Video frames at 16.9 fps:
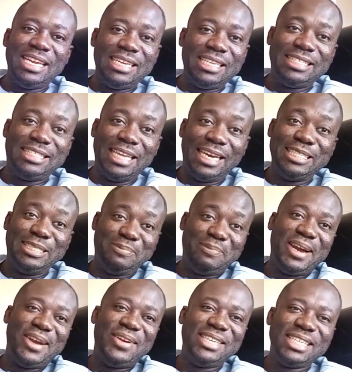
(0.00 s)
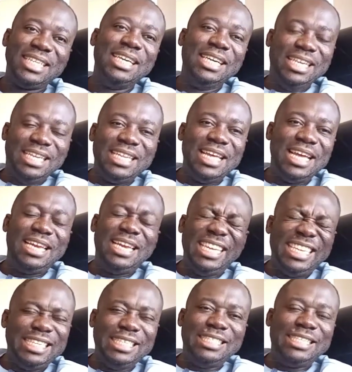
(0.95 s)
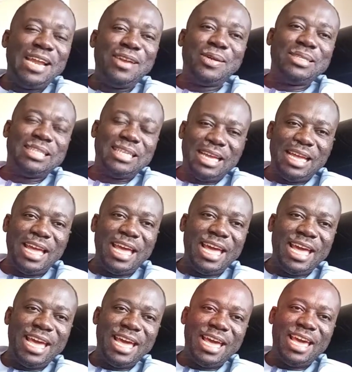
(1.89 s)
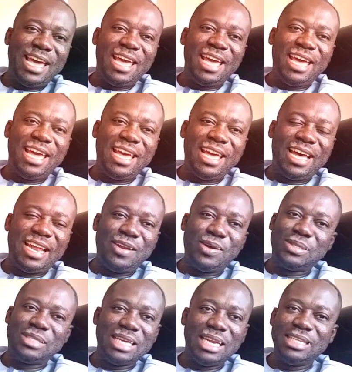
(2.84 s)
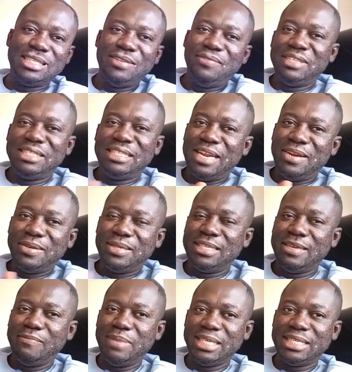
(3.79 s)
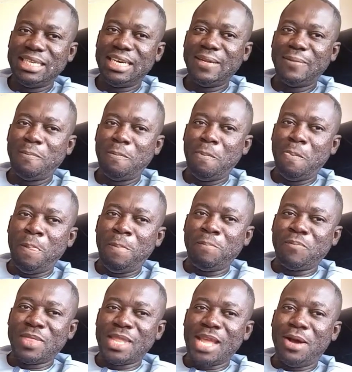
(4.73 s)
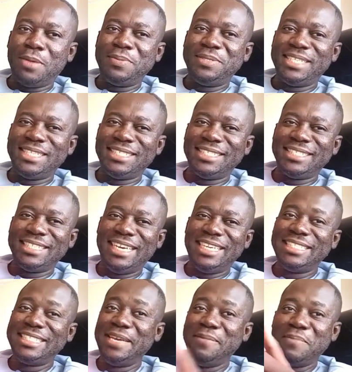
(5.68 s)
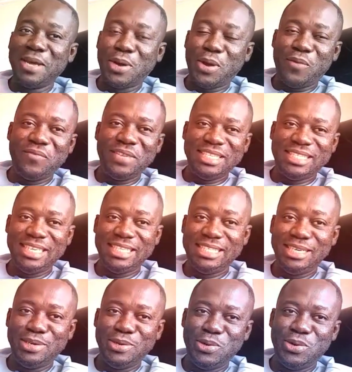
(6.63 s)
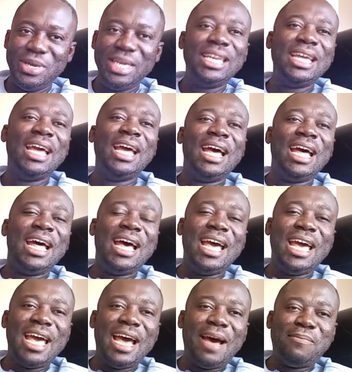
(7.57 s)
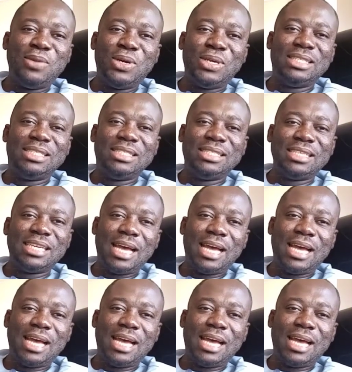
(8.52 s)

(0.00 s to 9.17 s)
distance marriage, then is that not an alternative? Is that not a better option? Let's keep the conversation going. I'm not